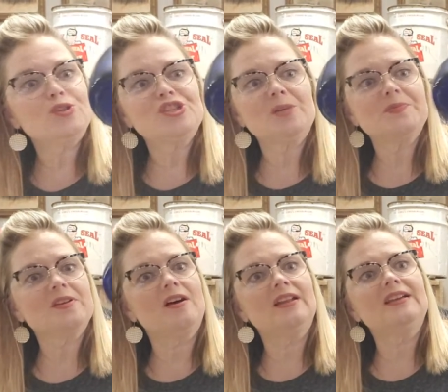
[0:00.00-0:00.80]
chips
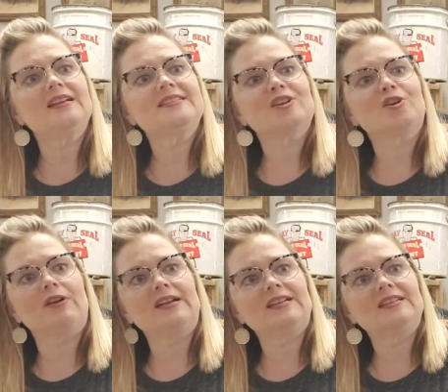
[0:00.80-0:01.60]
on it. It's in
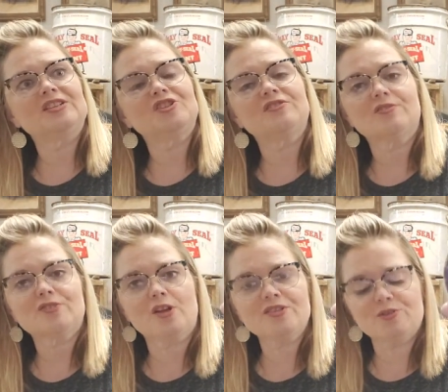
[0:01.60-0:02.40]
great condition. There's
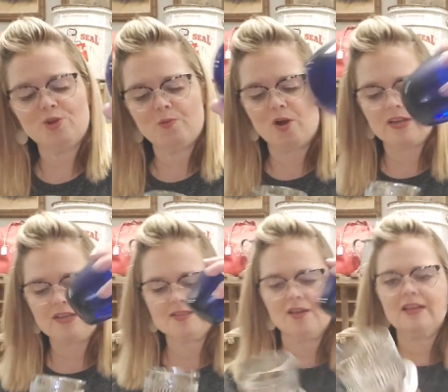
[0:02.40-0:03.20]
also no
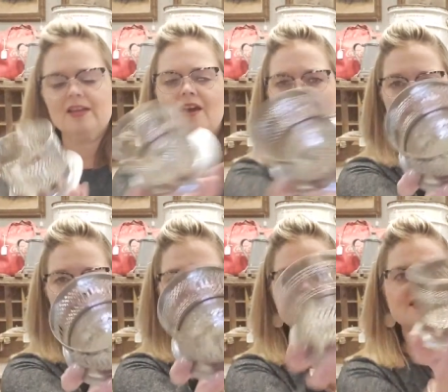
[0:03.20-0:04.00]
markings on it, but
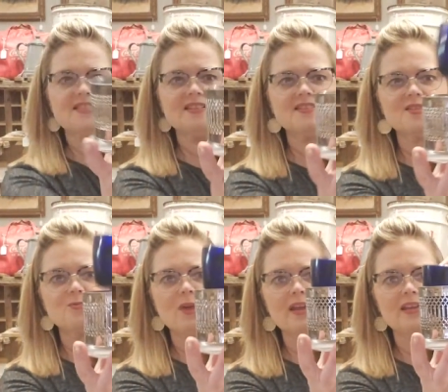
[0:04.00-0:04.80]
it just sits
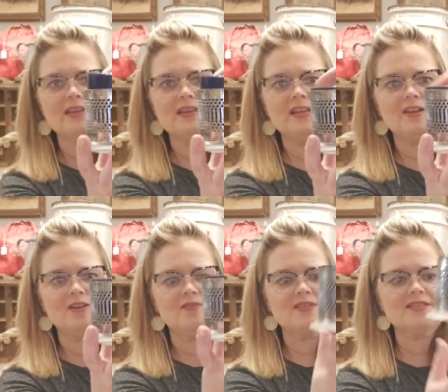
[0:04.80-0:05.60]
right in
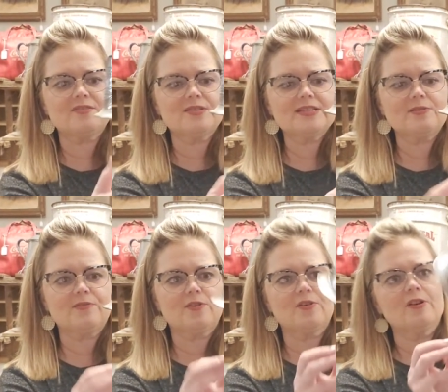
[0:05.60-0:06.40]
here, this little
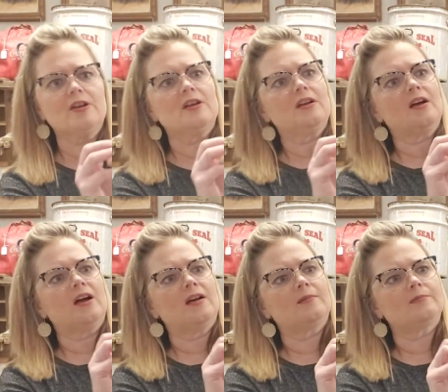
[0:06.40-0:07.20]
silver
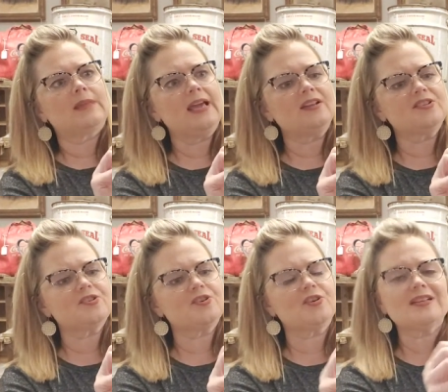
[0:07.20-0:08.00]
um,
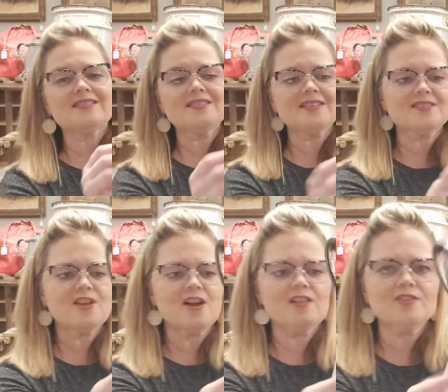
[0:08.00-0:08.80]
canister. It's
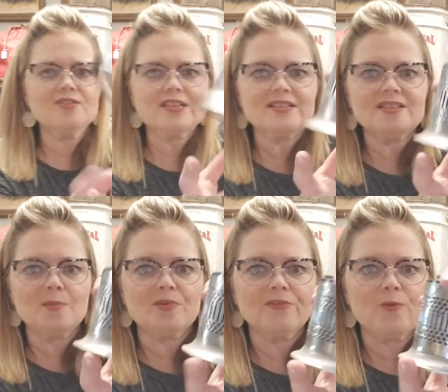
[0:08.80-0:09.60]
$6. It's
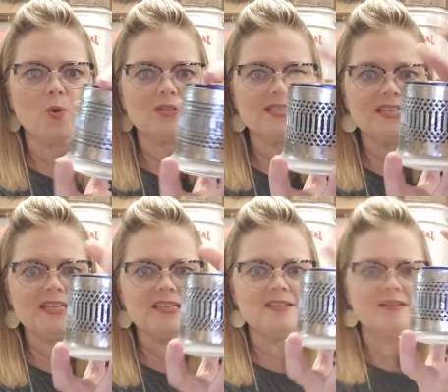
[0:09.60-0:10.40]
number
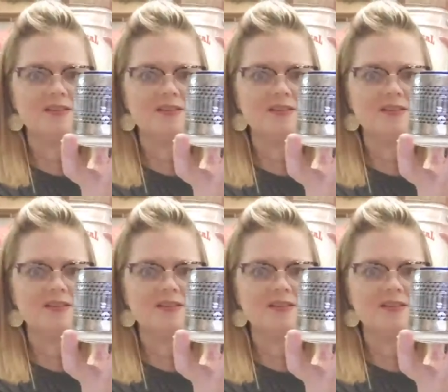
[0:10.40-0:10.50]
14.